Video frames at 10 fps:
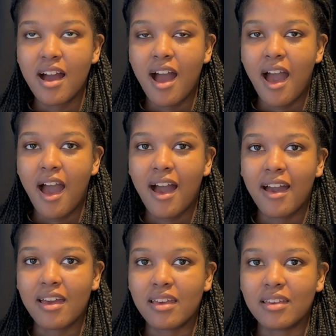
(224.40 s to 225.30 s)

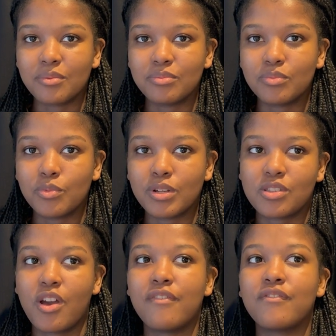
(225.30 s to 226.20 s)
I was
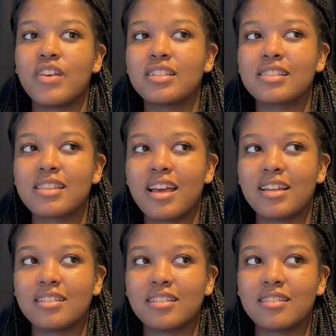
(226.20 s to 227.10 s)
convinced
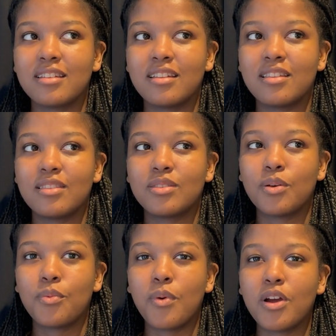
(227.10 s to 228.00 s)
that
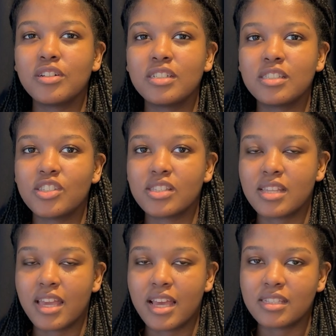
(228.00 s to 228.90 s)
the world is just
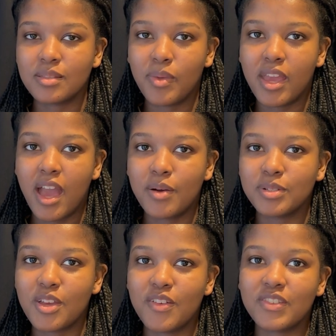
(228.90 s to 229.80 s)
against me. I was
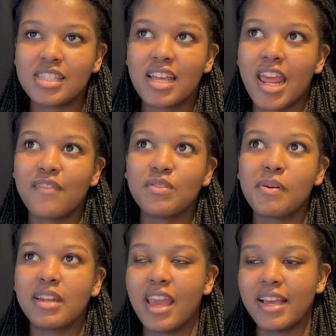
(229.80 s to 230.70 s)
convinced that
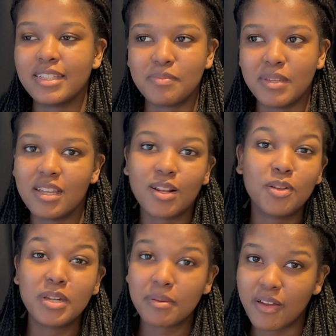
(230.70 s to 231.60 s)
everyone hates me,
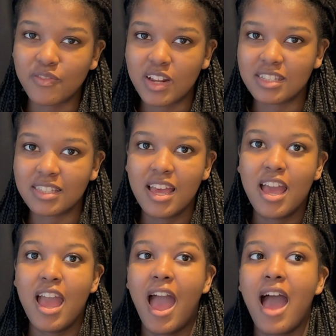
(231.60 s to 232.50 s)
including my friends.
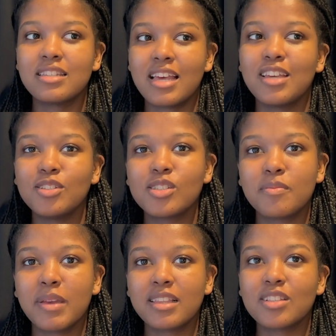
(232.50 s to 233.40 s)
And I used to
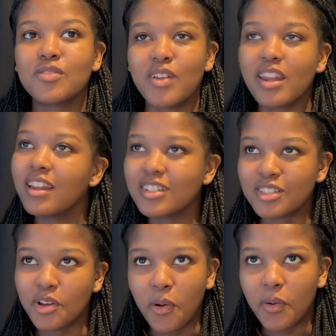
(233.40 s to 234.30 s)
make this running
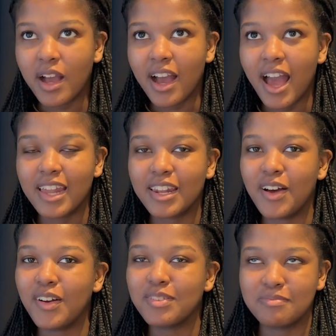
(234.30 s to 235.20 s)
joke, and
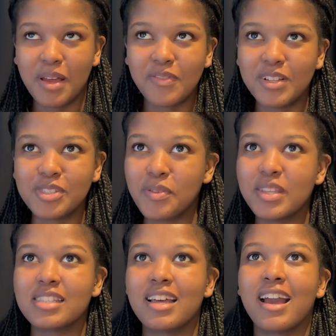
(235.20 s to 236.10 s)
my friends know
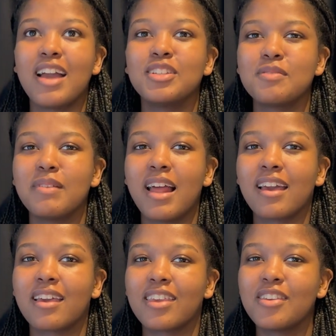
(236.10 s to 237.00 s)
this, like, I used to be like,
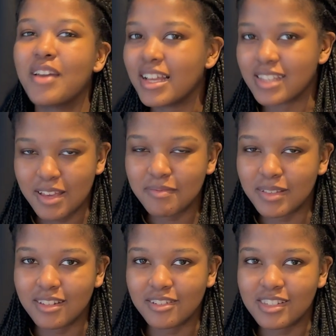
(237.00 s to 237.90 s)
you guys hate
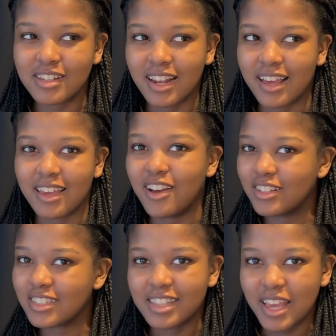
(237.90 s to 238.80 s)
me, don't you? Like, y'all
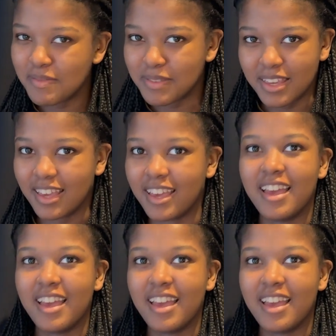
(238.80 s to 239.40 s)
just hate me.